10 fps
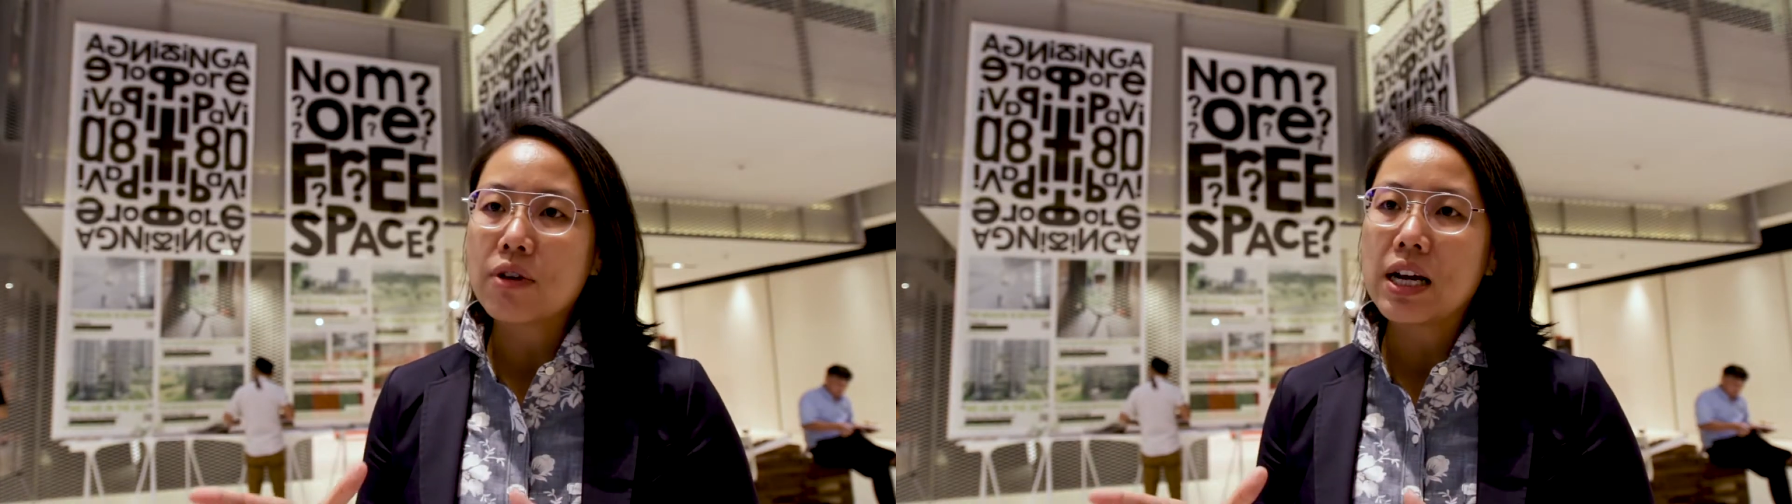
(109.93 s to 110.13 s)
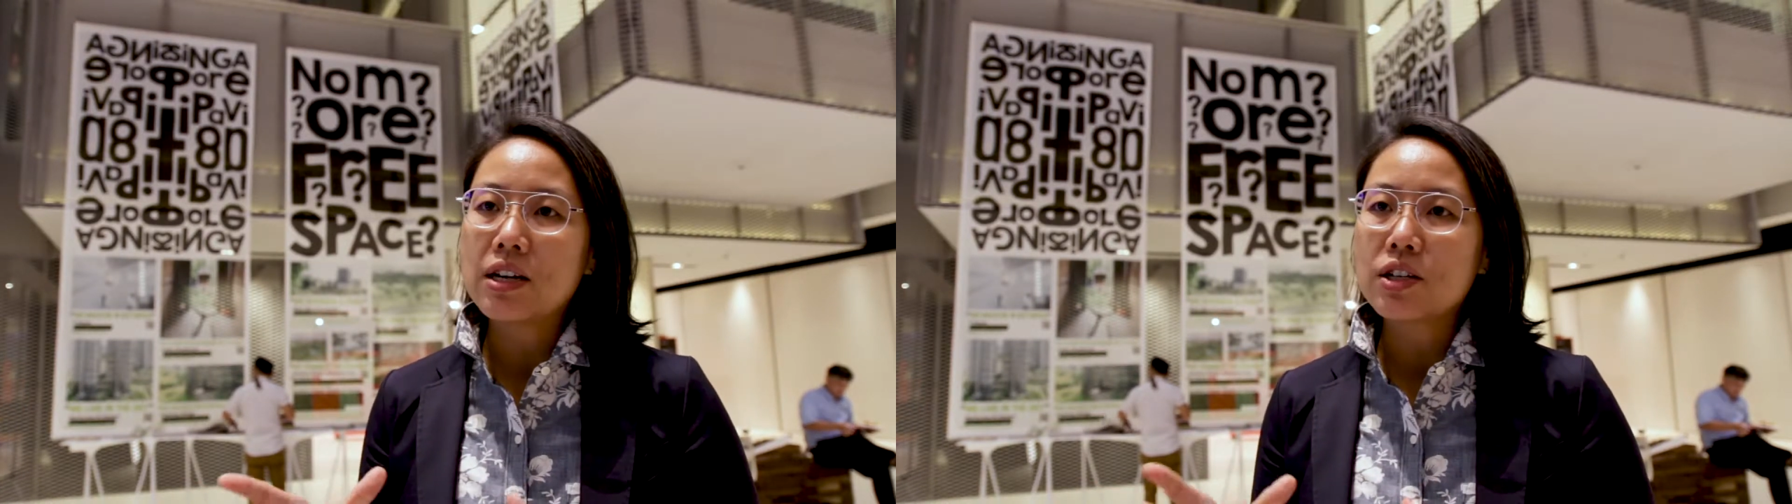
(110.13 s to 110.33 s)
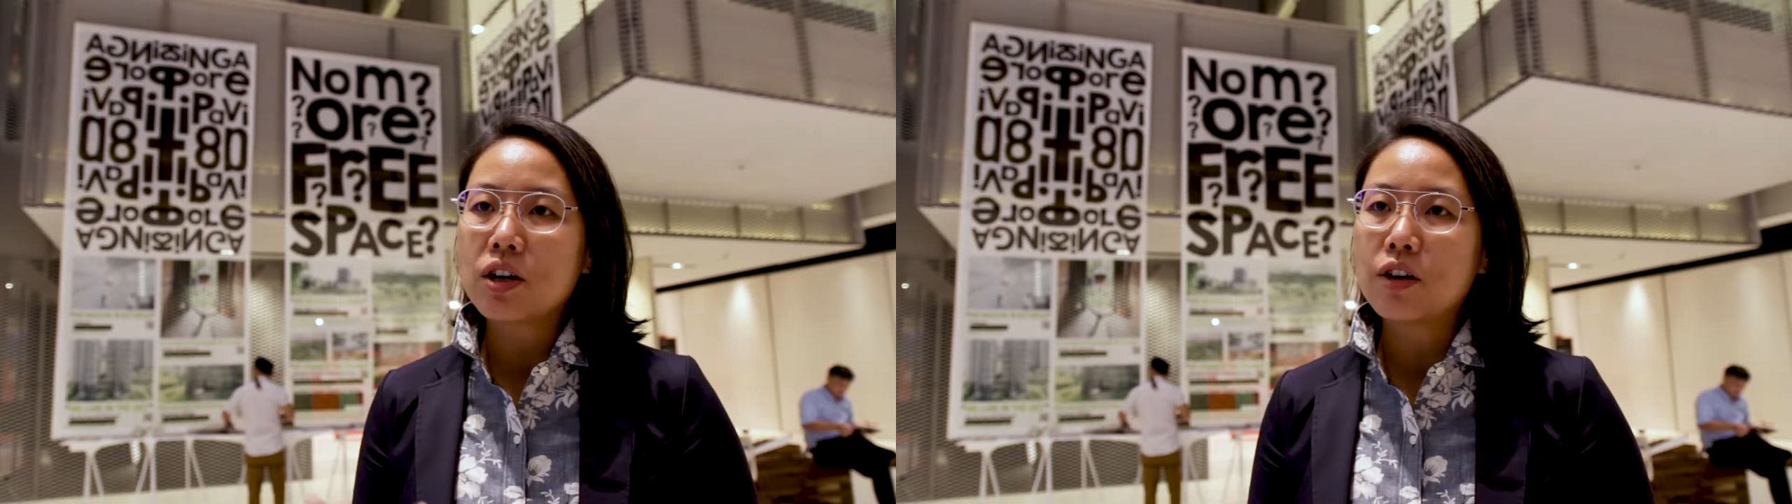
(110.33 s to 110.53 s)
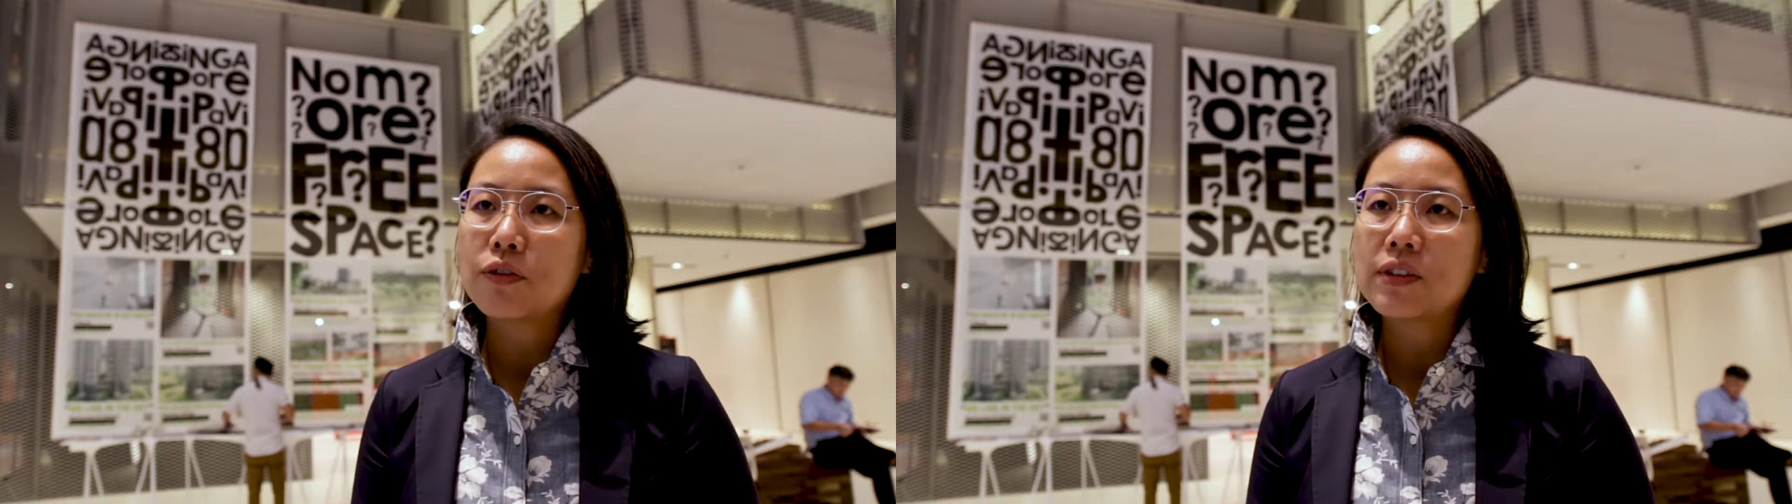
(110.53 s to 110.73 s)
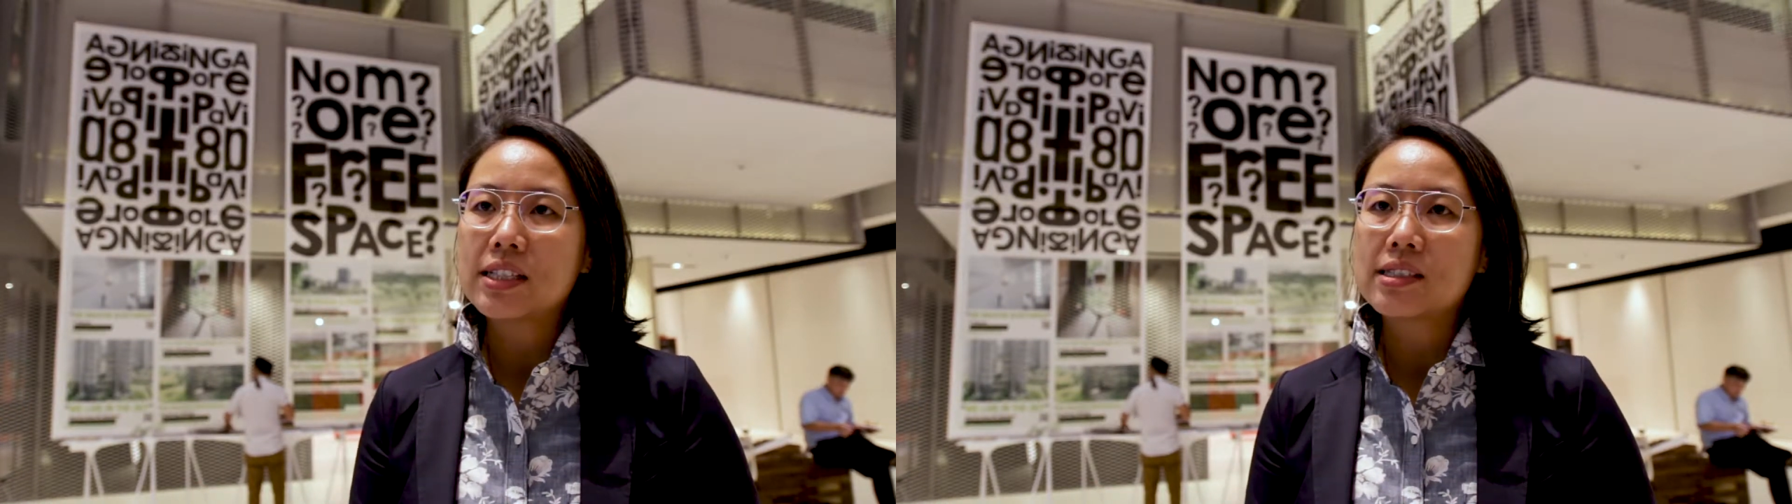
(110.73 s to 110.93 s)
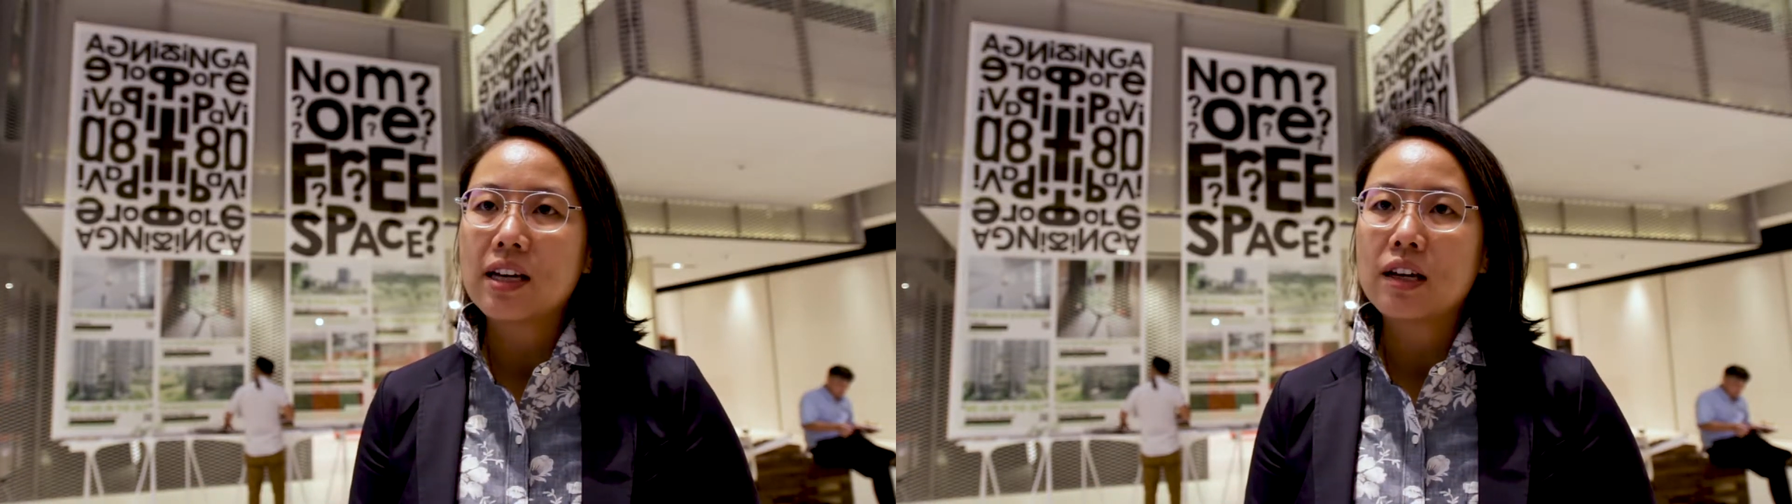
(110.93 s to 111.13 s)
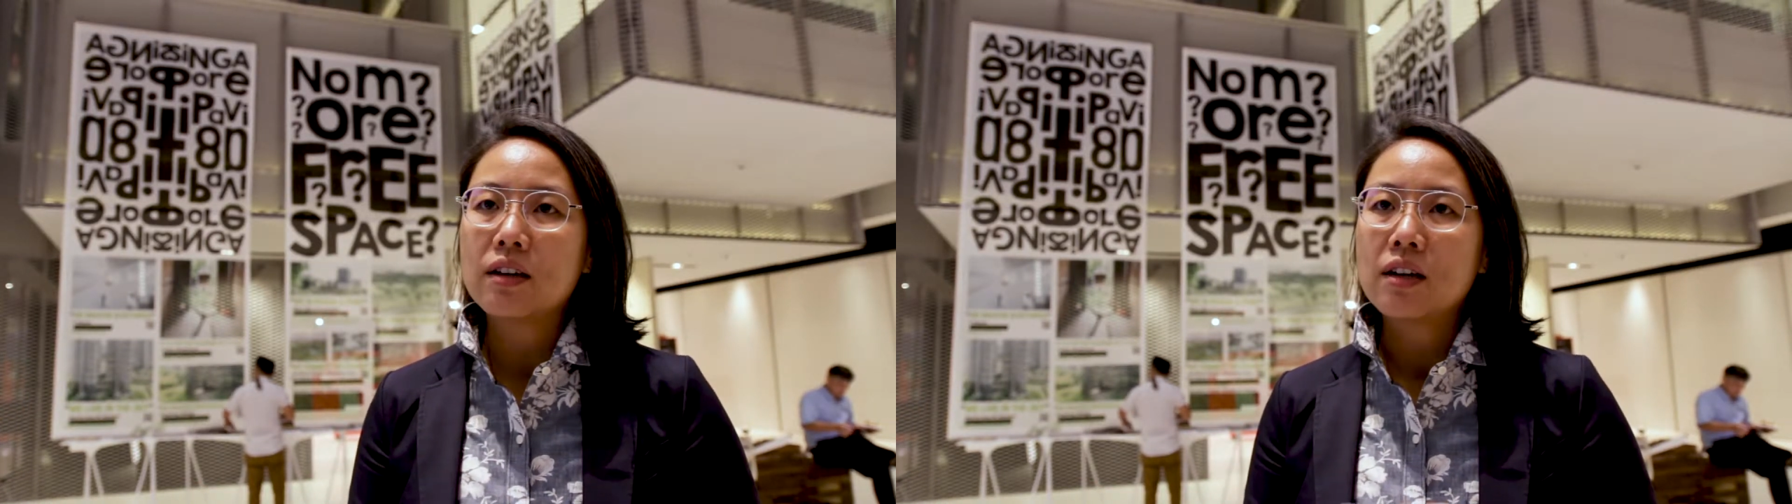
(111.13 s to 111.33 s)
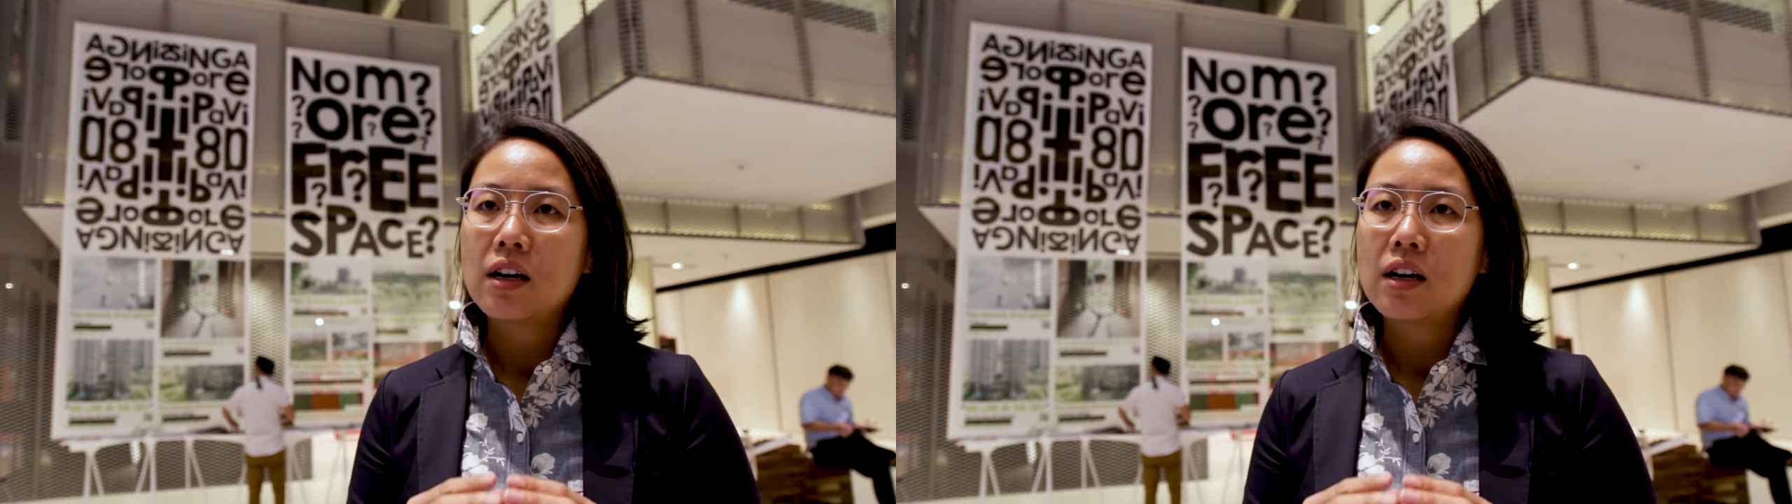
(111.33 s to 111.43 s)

range of, let's say,